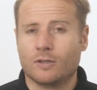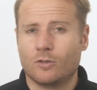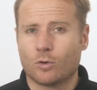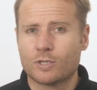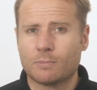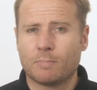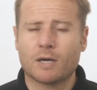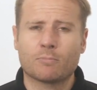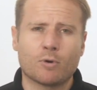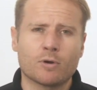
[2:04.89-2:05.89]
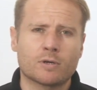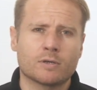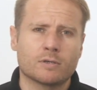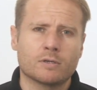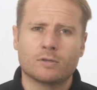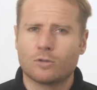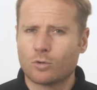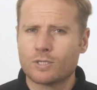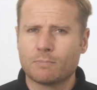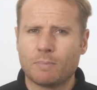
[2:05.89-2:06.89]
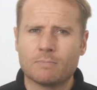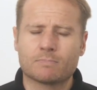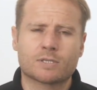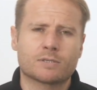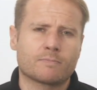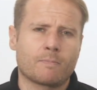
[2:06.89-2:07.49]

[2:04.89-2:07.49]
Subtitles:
Noisy pipework, noisy pumps,